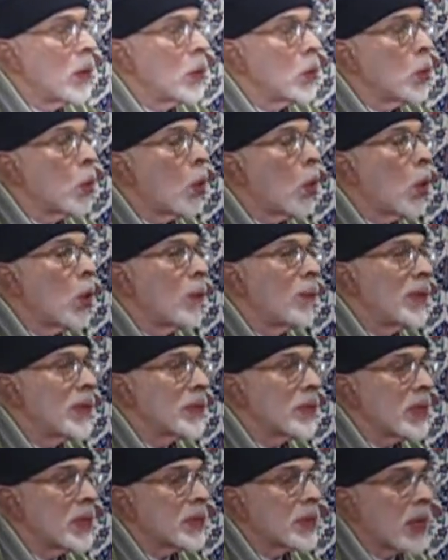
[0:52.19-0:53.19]
you
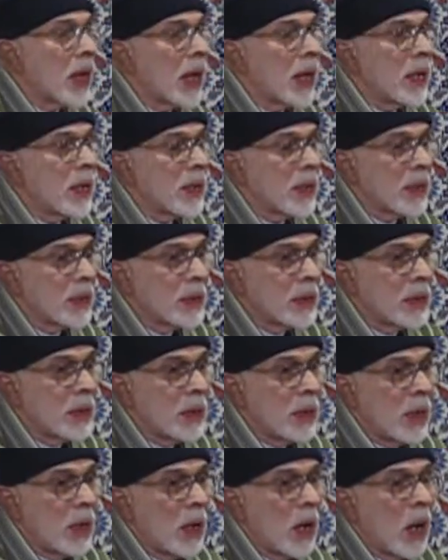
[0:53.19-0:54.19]
always recite
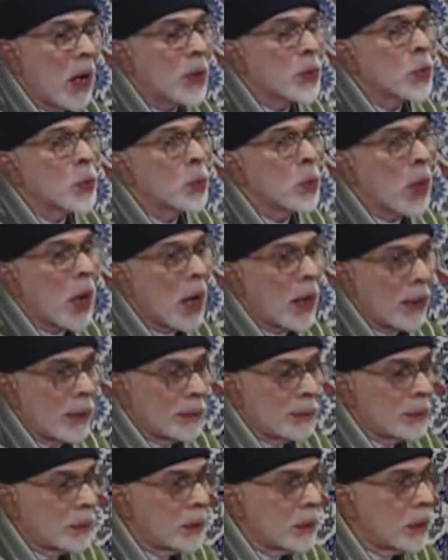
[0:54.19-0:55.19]
a surah.
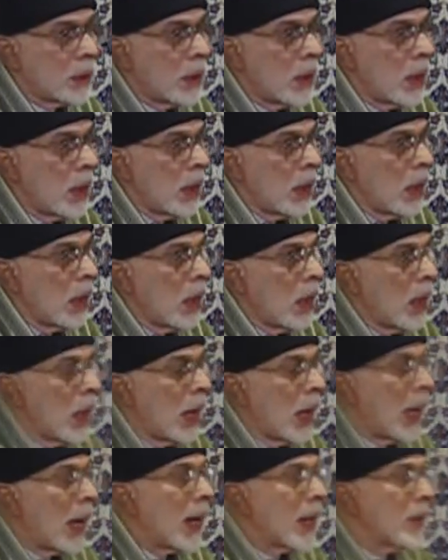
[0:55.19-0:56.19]

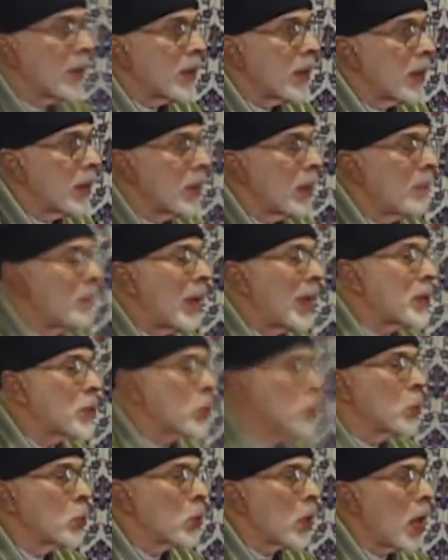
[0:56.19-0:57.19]
And the
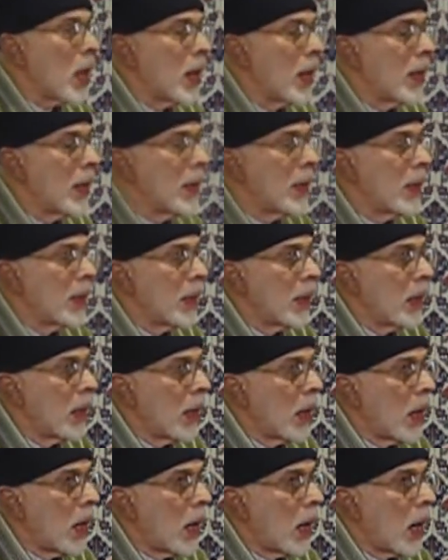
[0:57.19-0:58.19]
best surah
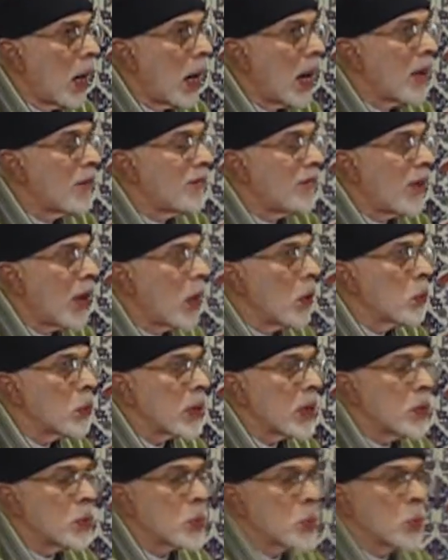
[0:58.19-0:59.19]
I
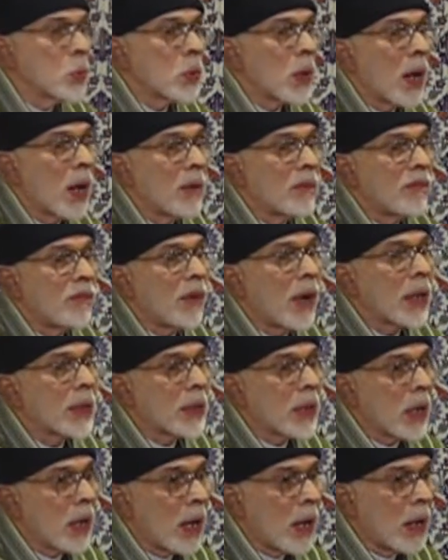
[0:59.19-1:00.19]
found is Surah
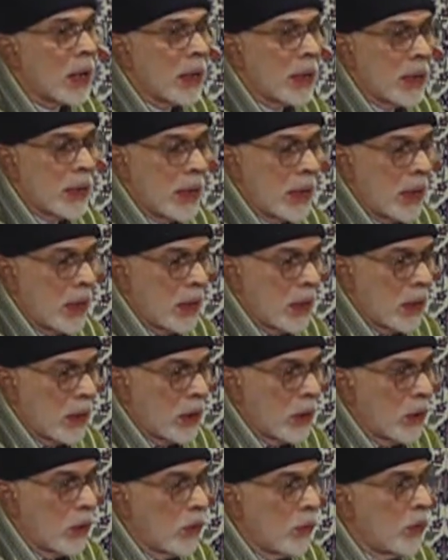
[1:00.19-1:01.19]
Fatiha,
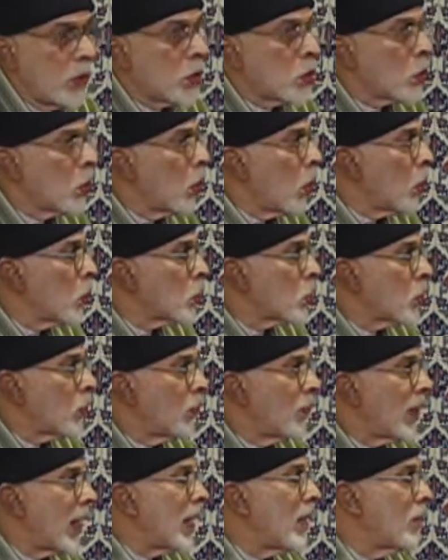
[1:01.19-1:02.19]
which goes
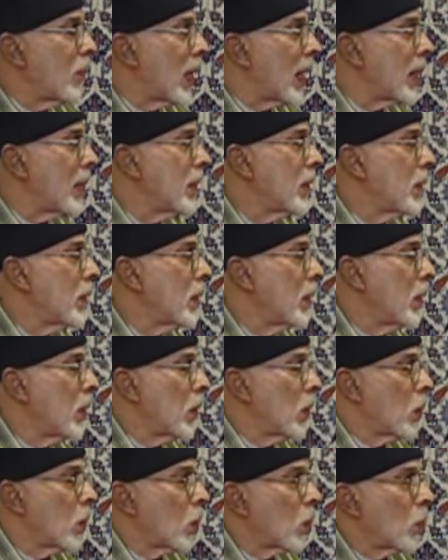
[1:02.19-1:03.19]
very well
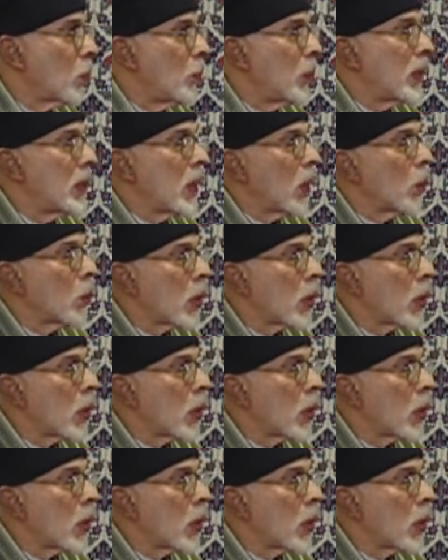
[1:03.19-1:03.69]
with the